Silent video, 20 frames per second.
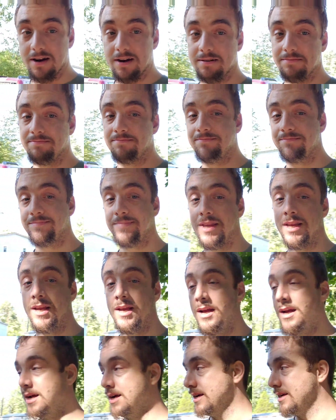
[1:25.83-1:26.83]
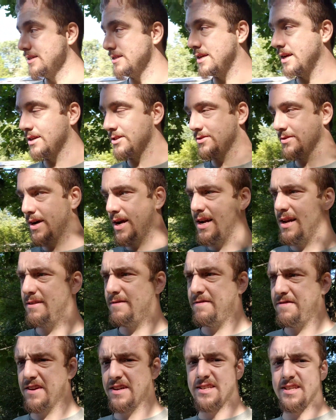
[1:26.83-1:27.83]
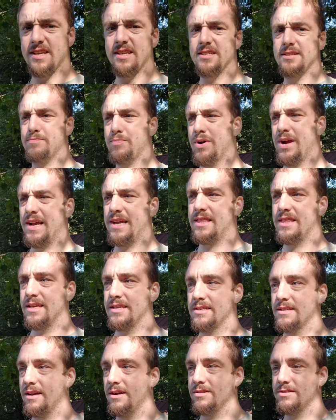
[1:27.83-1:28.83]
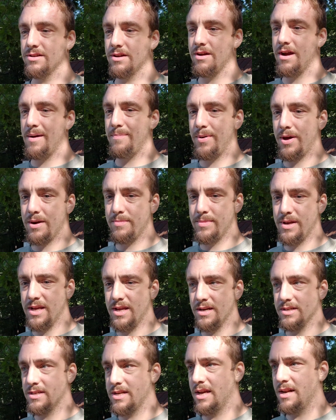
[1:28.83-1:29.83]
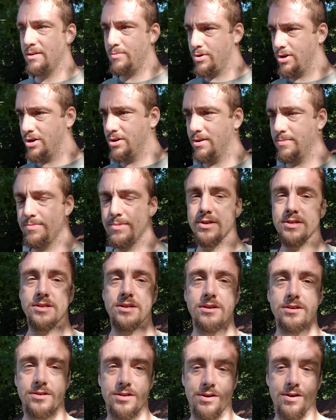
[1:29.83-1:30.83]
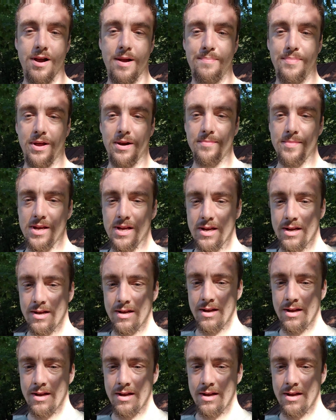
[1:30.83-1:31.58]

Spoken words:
it, test ride it, fix his brake that scares the crap out of me and his handlebar grip that scares the crap out of me,